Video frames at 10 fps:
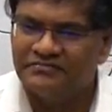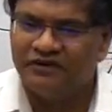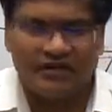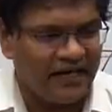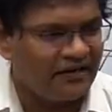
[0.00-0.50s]

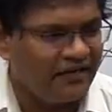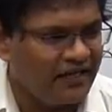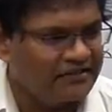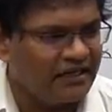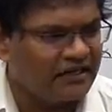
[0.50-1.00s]
What they are
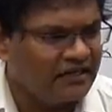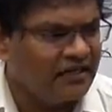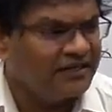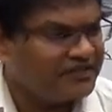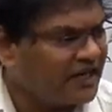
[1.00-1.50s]
doing is that
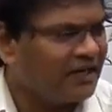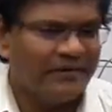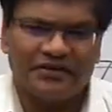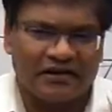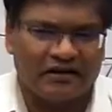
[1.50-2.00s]
state
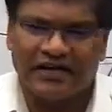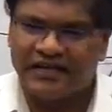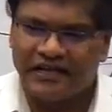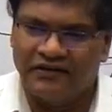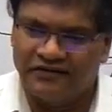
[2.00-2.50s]
governments are not
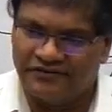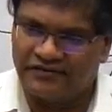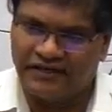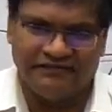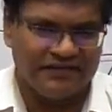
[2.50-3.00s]
taking
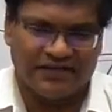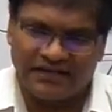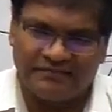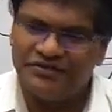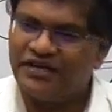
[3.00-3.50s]
loans. If the
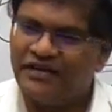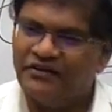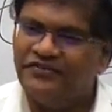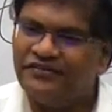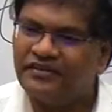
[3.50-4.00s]
state governments take
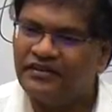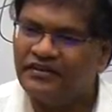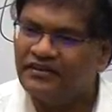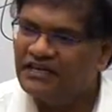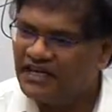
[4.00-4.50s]
loans,
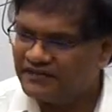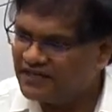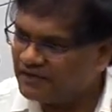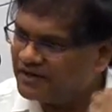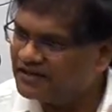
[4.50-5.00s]
it
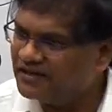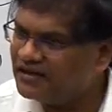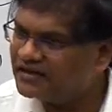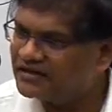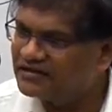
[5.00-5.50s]
will come under
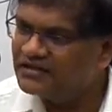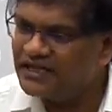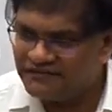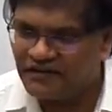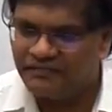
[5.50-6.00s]
the
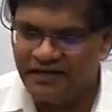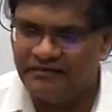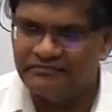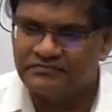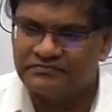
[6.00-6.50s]
FRBM.